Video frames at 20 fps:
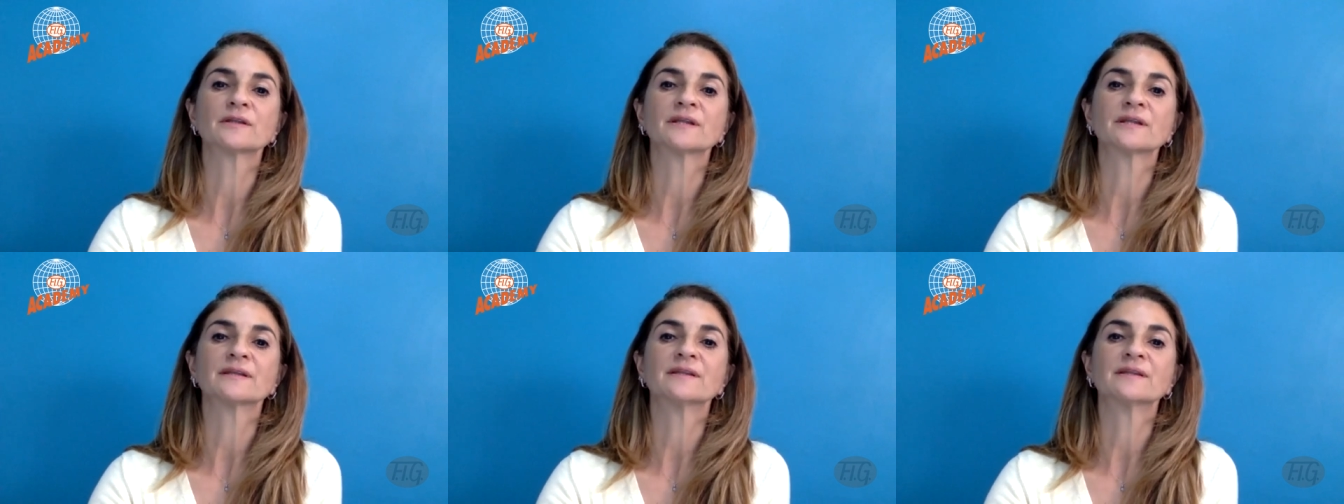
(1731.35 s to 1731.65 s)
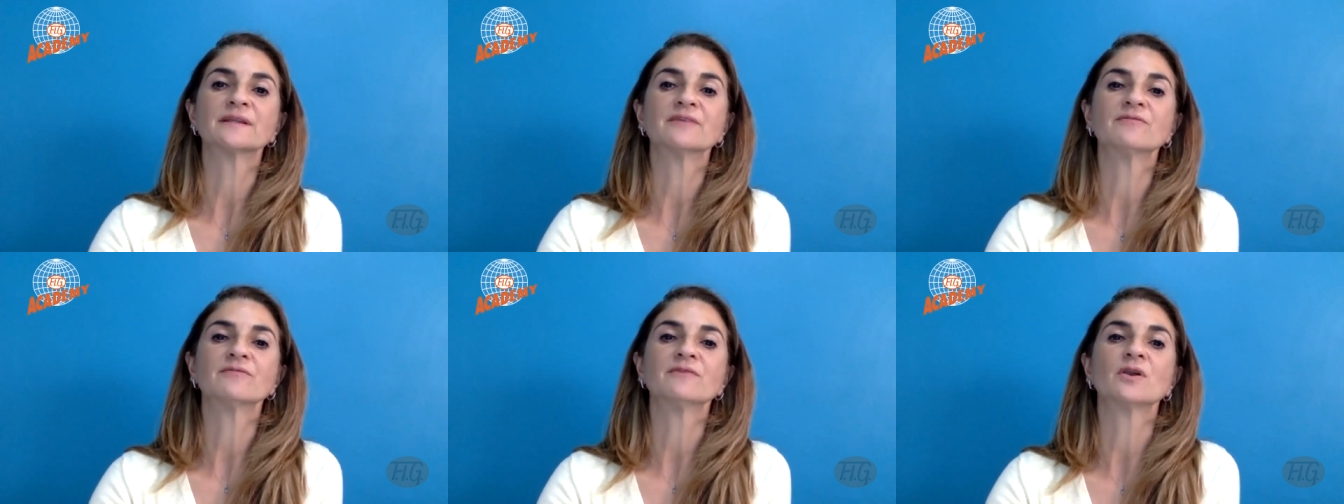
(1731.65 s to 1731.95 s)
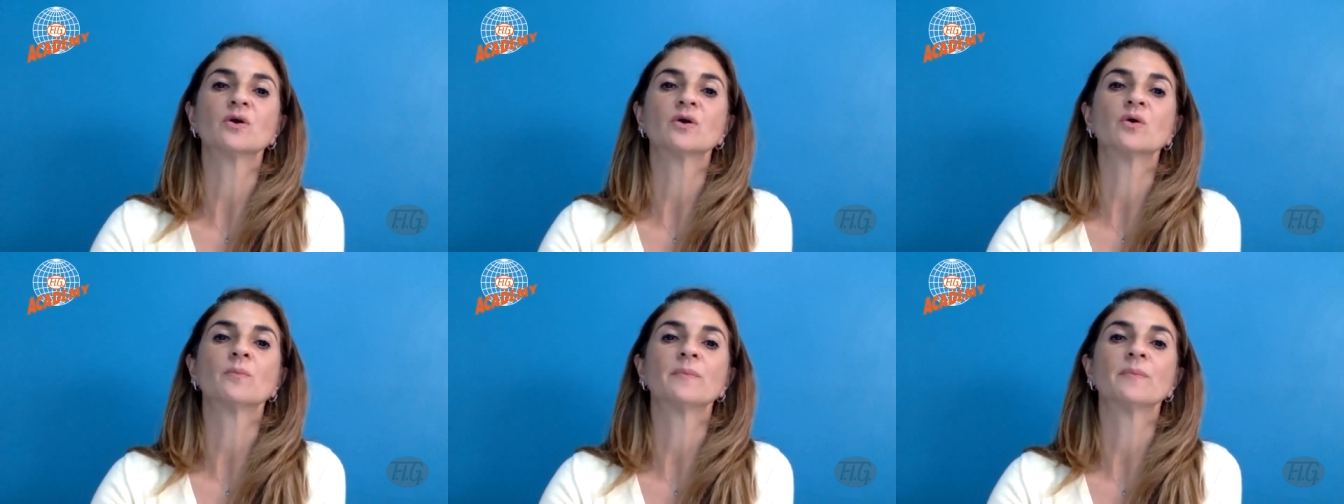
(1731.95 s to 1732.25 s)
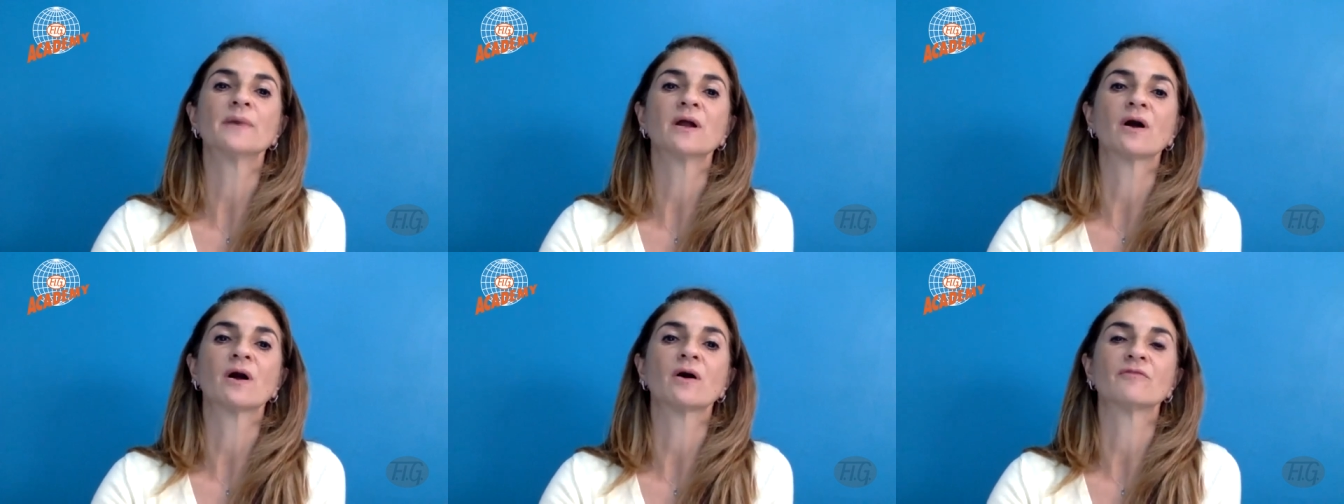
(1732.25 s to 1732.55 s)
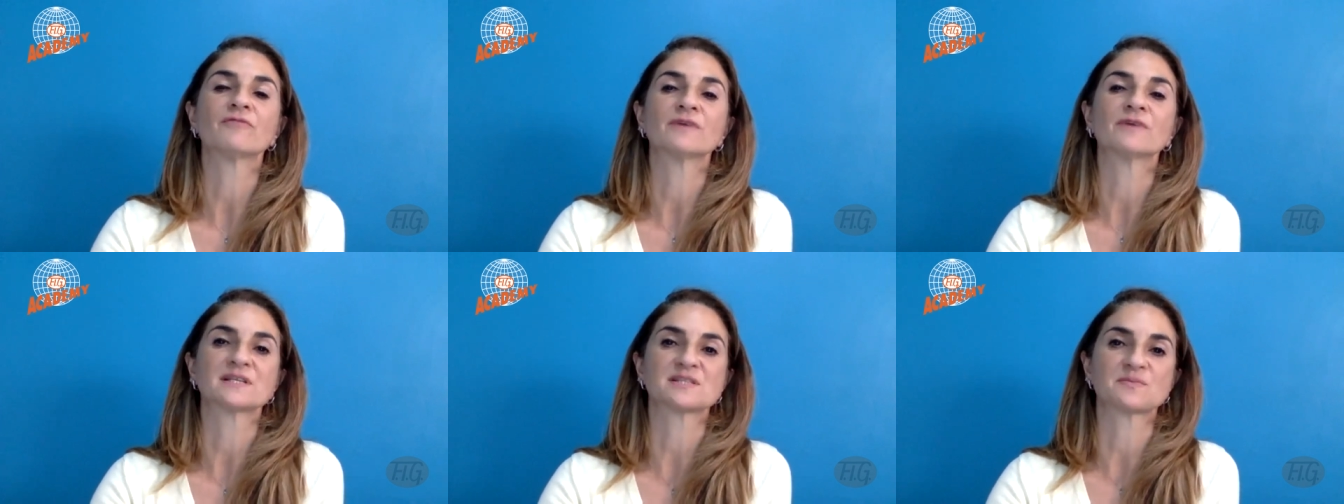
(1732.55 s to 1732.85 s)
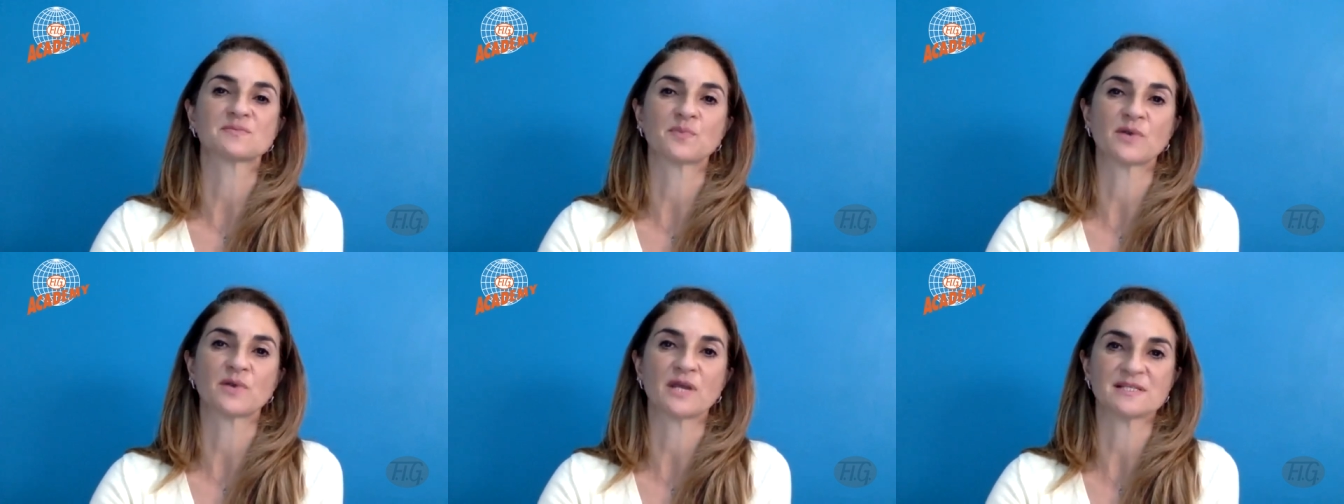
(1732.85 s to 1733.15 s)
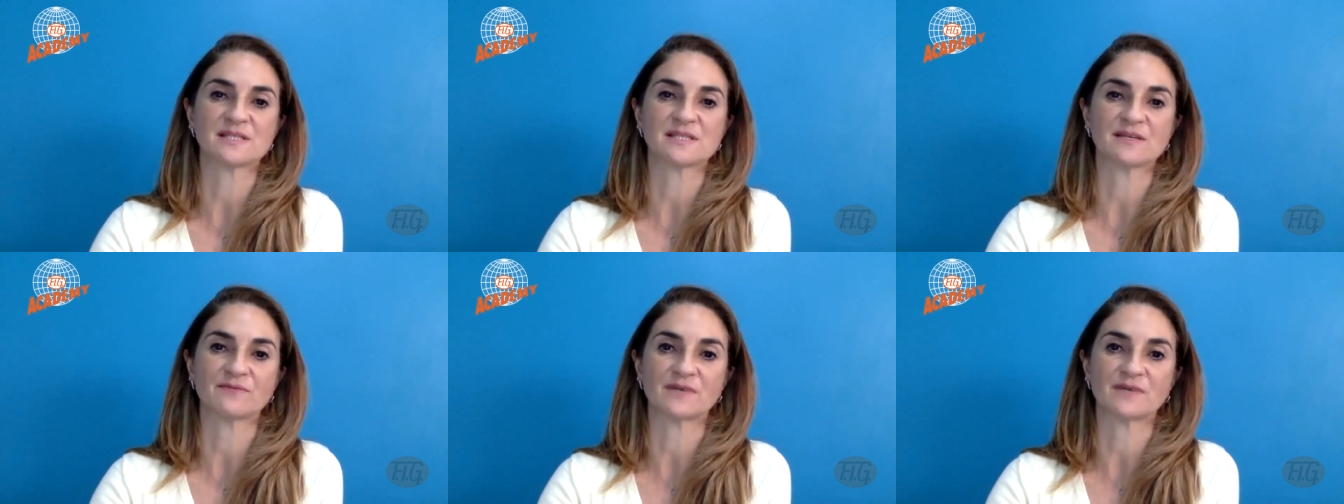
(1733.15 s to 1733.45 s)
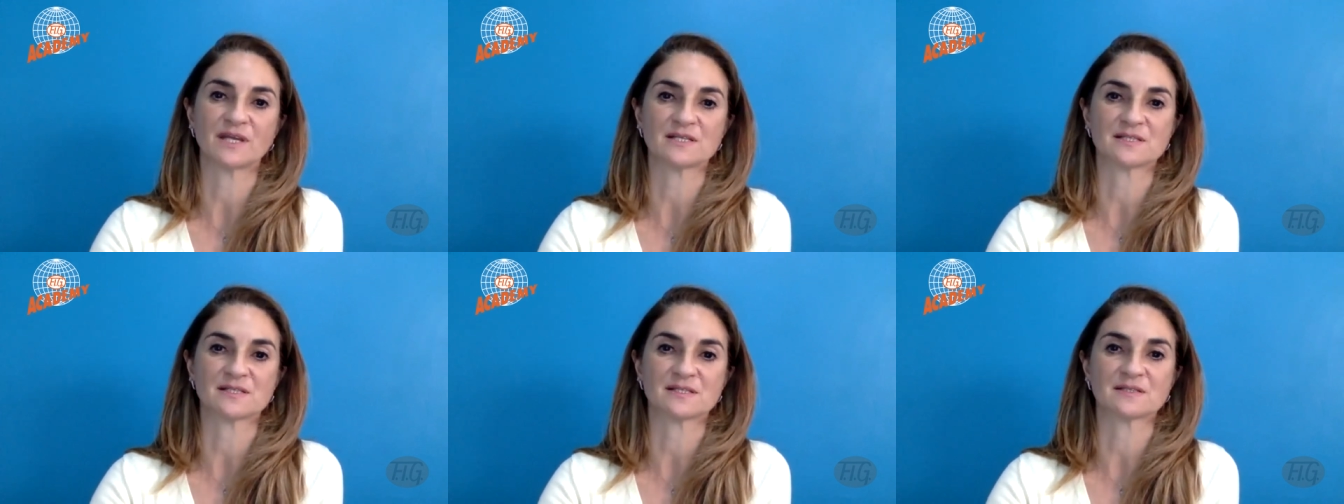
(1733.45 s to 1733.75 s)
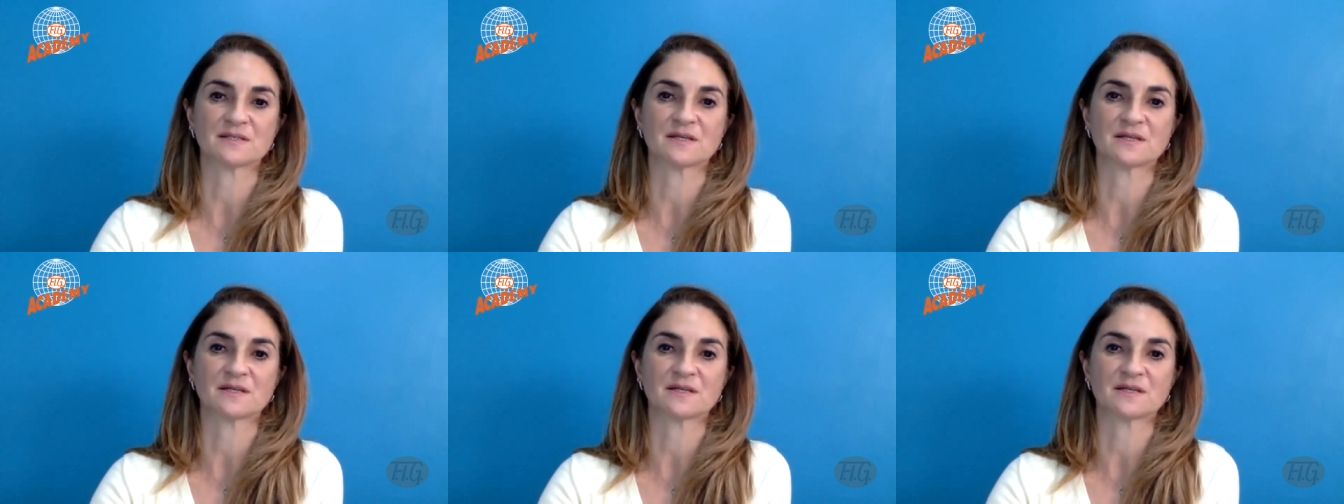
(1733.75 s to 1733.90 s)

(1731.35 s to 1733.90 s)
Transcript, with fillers: the developing of expressiveness?